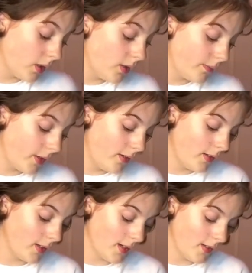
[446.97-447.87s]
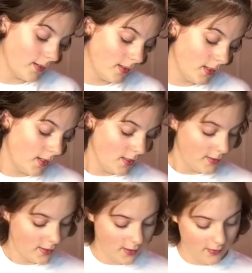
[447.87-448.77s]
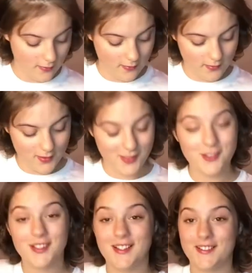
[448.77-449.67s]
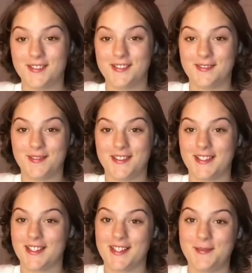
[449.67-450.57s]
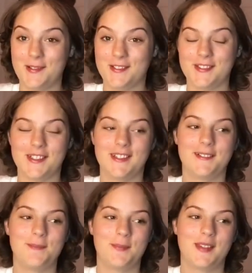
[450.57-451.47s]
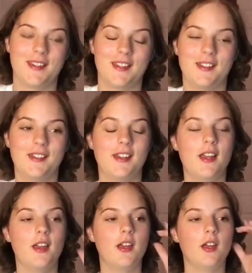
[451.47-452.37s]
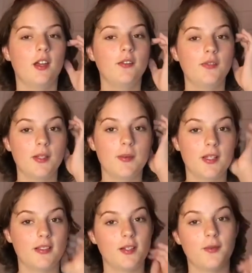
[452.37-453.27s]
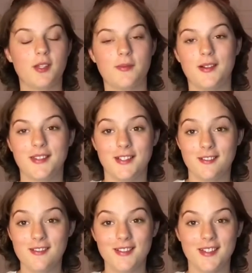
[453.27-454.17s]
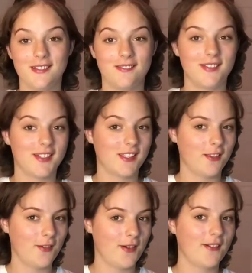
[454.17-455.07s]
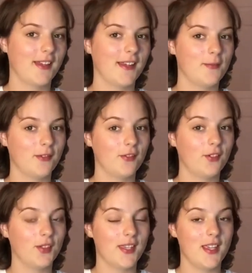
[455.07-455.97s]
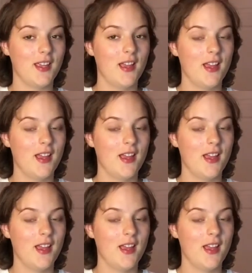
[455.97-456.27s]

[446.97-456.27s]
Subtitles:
it again. So I got it last Christmas and I keep losing it. So hopefully by the time we come out of this lockdown, I can go out and get it before the